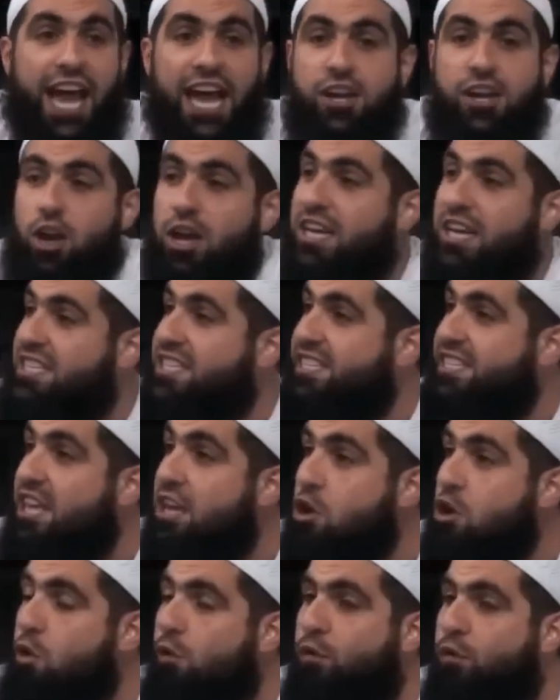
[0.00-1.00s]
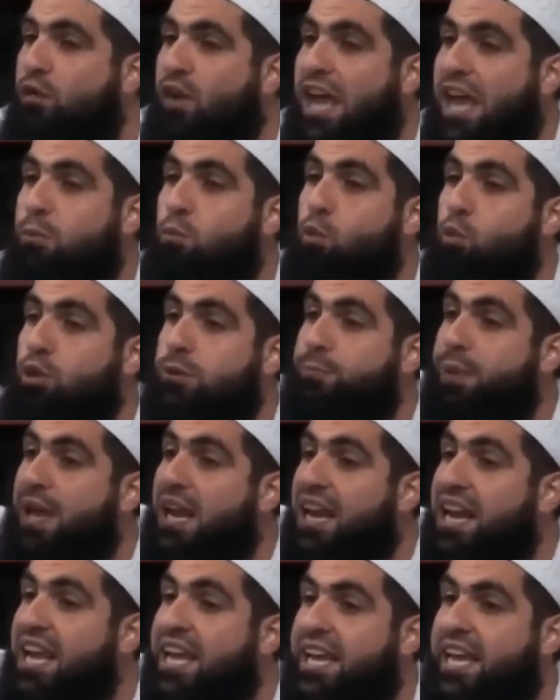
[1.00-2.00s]
and not a single flame would
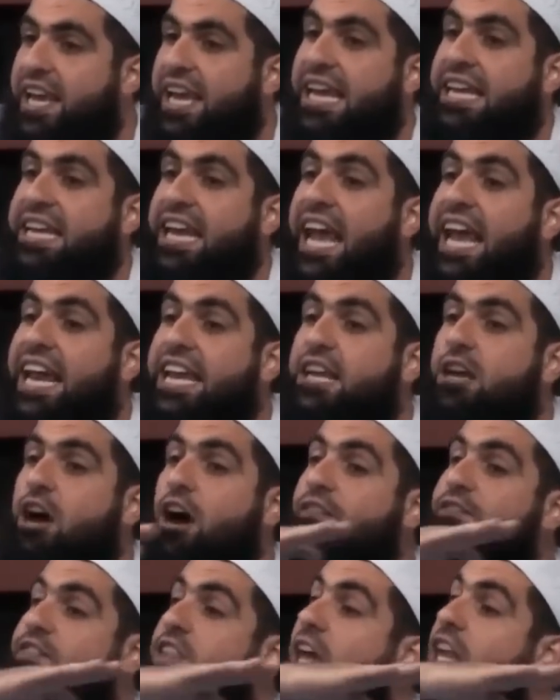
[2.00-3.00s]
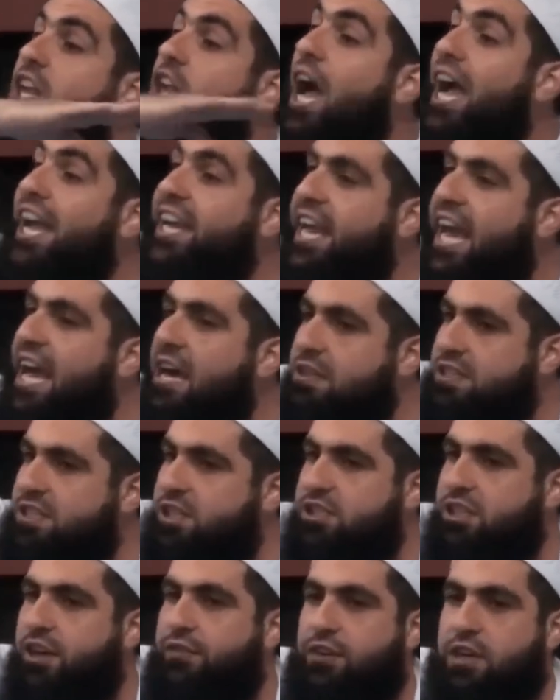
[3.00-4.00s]
be lit in any of the nine houses of